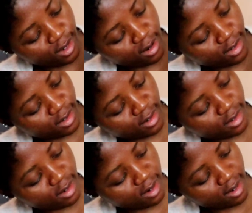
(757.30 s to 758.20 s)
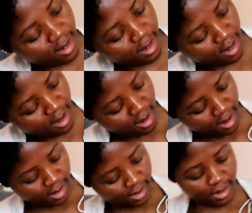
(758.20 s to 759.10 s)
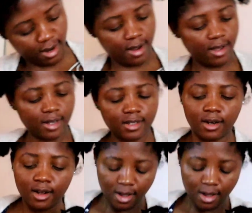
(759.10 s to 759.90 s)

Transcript: sorry, sorry. sorry, sorry, oh, sorry.